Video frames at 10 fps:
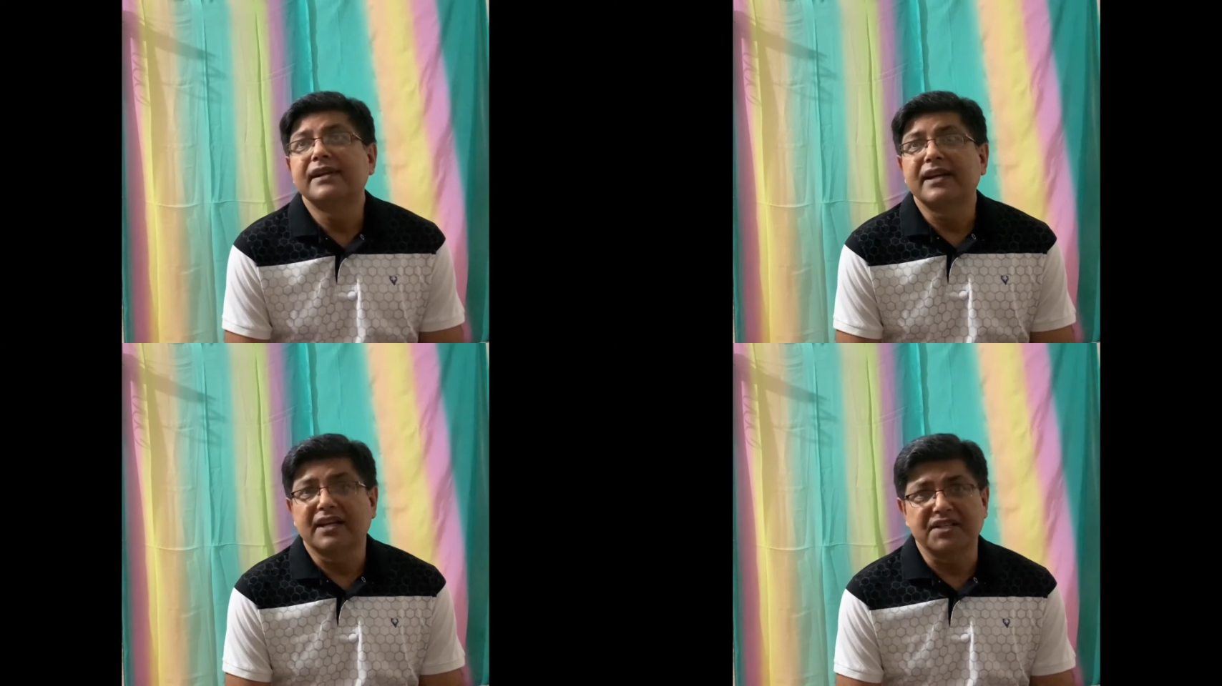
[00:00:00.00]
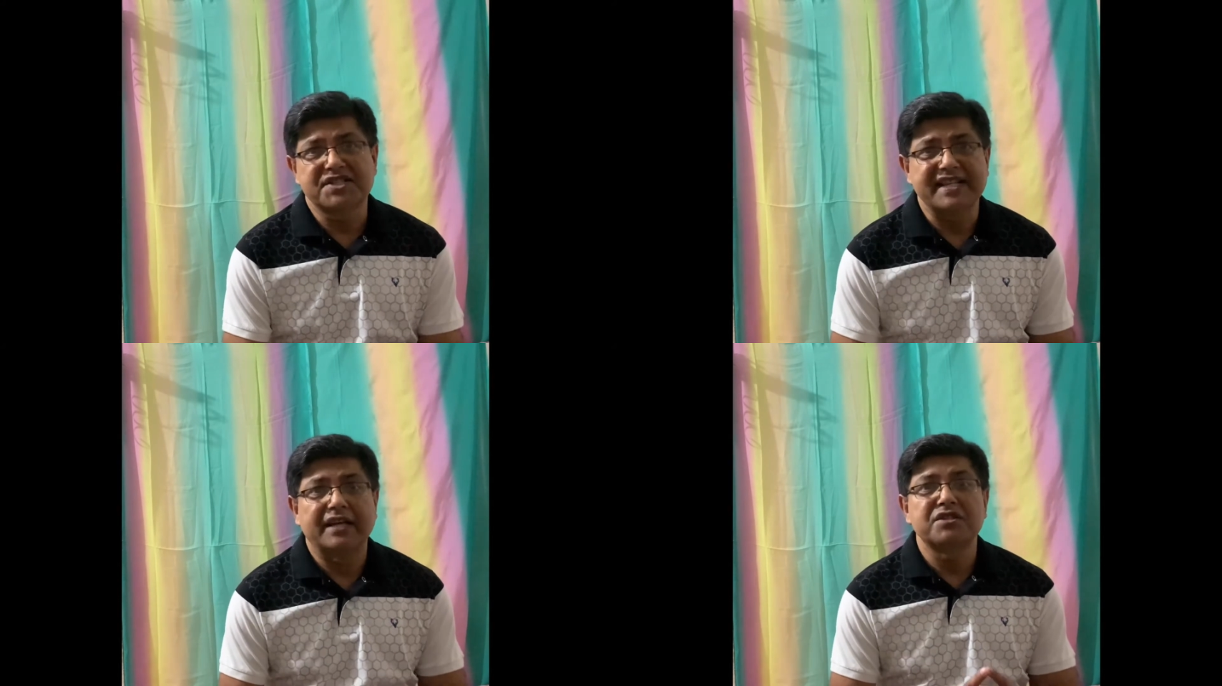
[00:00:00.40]
it
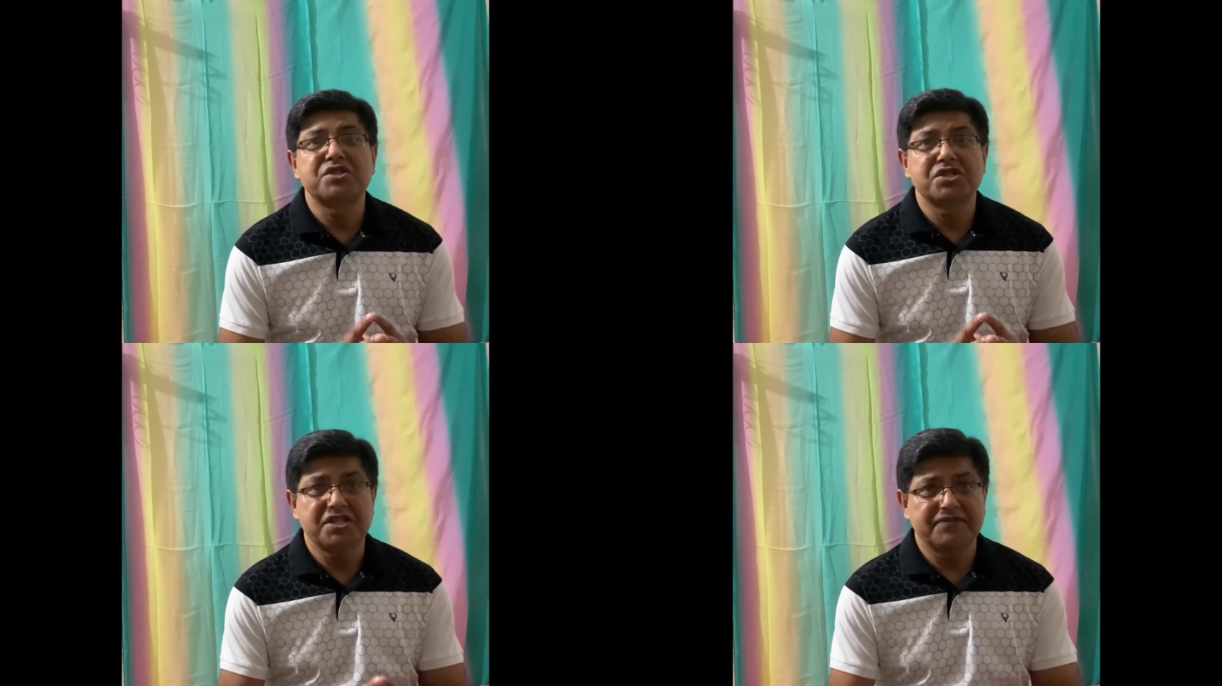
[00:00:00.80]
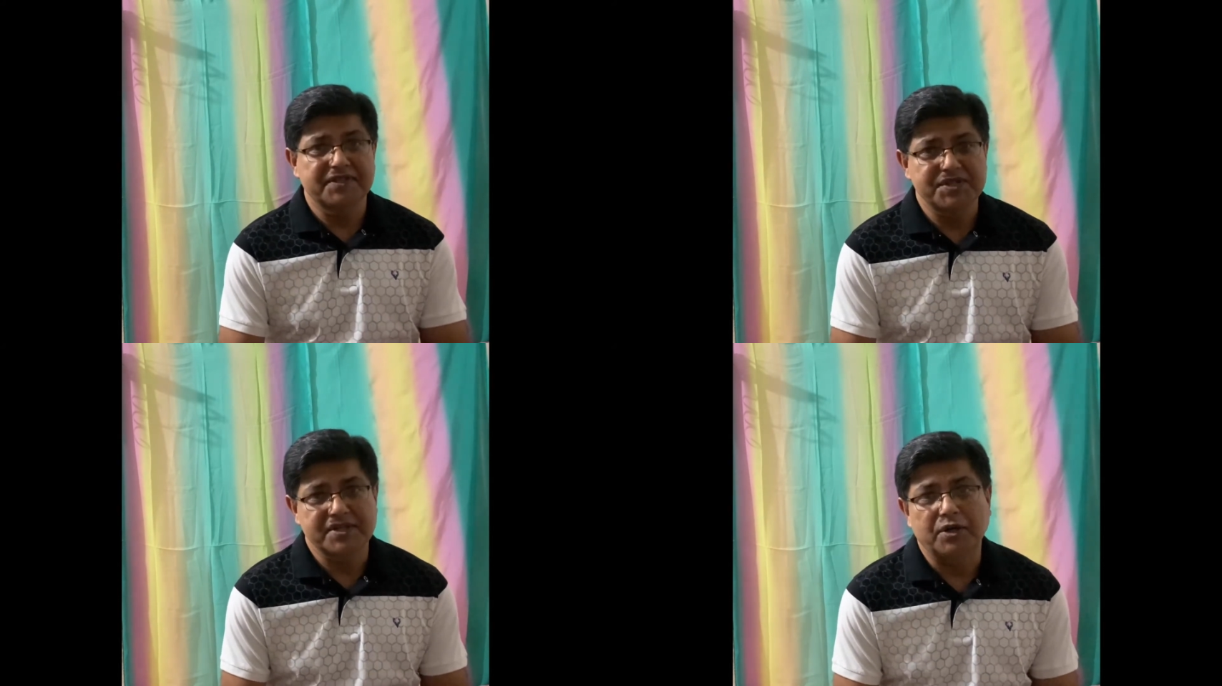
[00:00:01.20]
sent
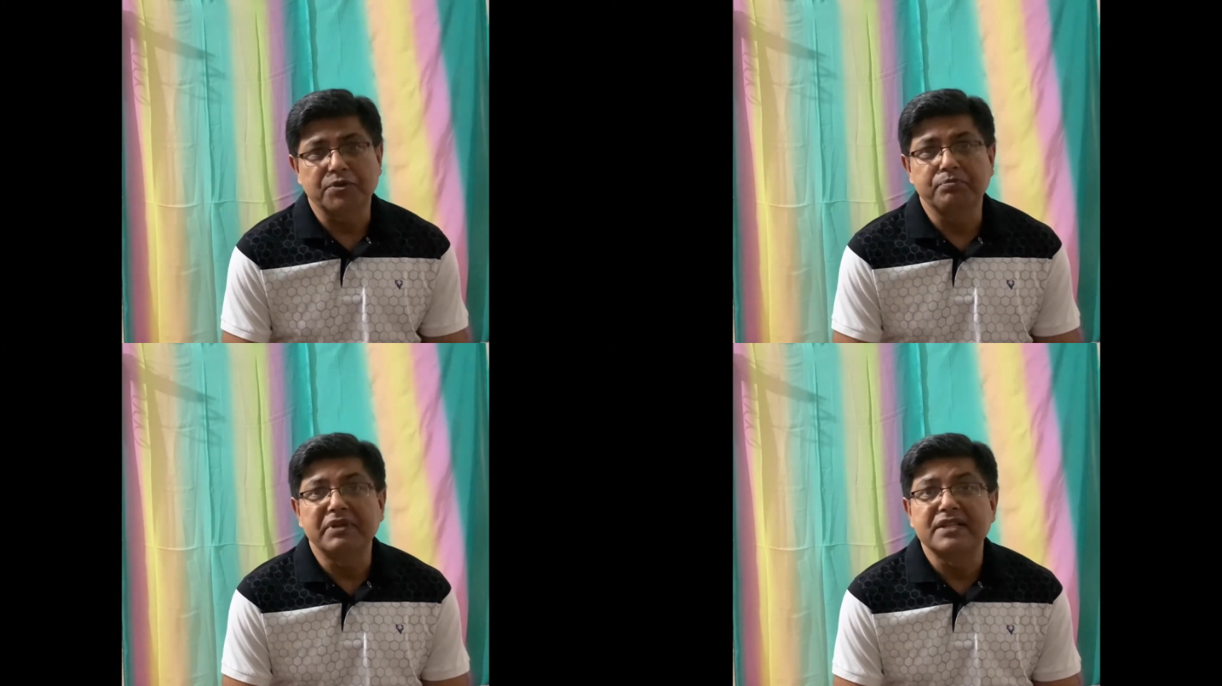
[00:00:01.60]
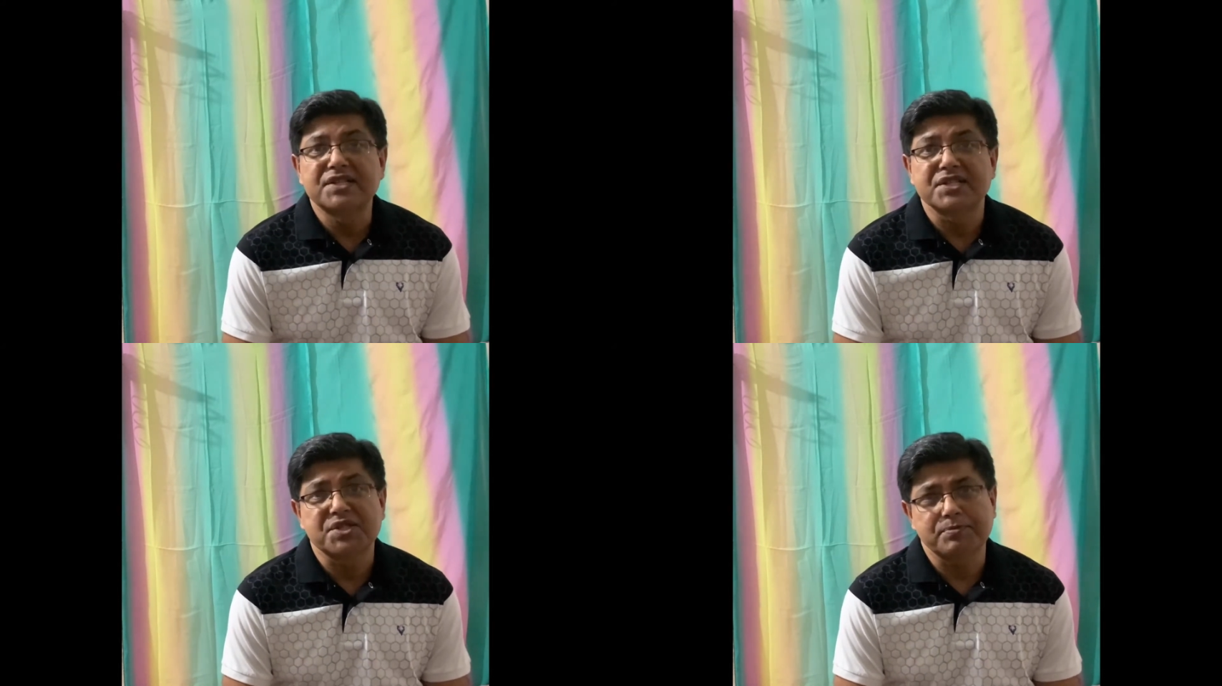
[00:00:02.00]
shivers down Bill's
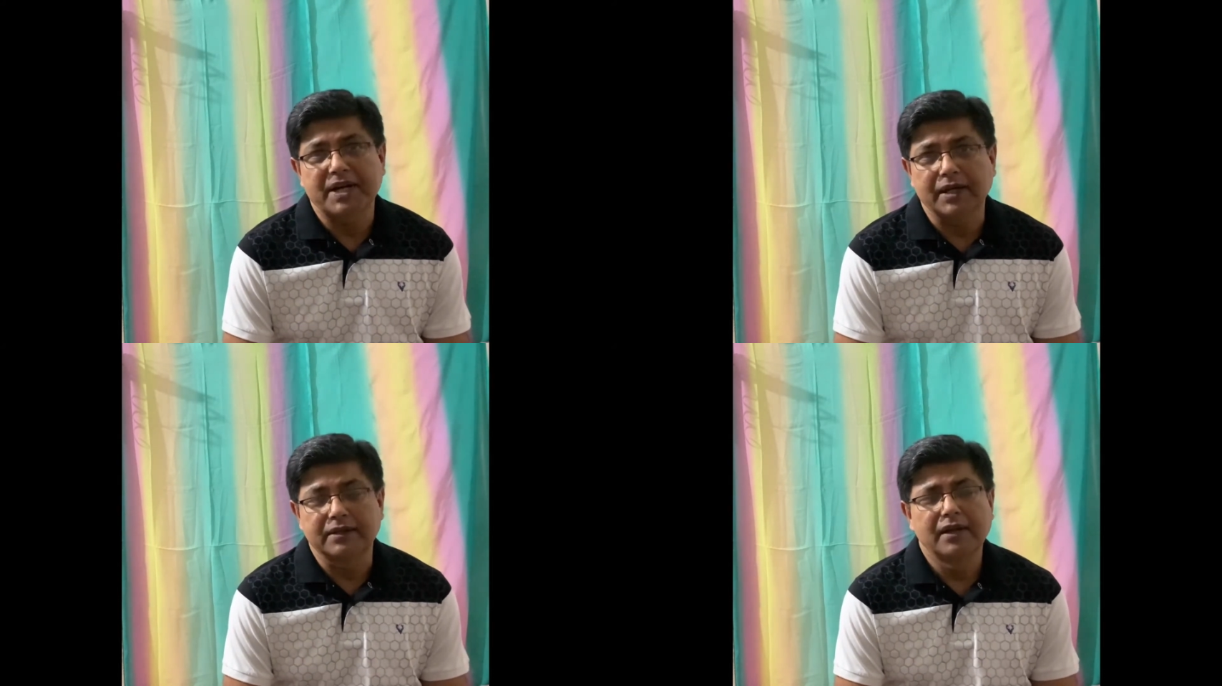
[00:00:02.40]
spine.